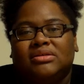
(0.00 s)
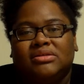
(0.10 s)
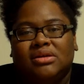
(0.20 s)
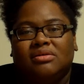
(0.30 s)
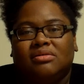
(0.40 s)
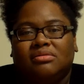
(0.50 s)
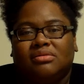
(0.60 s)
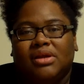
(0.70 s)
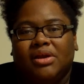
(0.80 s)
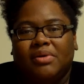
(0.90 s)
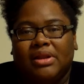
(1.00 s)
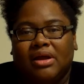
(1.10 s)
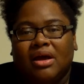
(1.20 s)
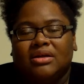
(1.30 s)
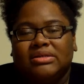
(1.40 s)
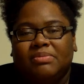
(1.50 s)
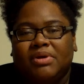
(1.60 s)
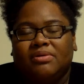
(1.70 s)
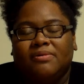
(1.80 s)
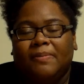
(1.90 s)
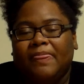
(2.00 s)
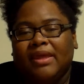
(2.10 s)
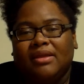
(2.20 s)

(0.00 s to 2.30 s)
still, in the hospital,